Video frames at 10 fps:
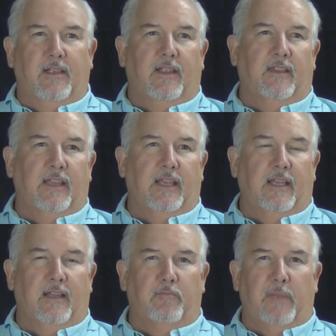in
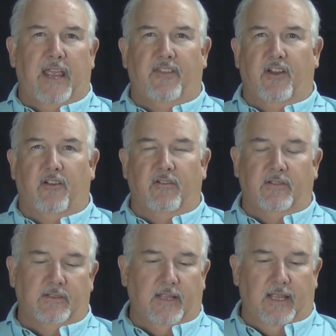the bay there
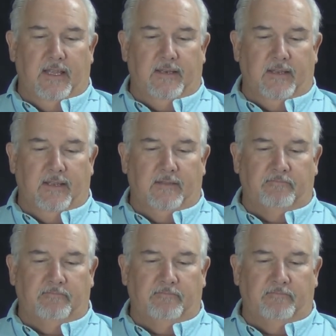and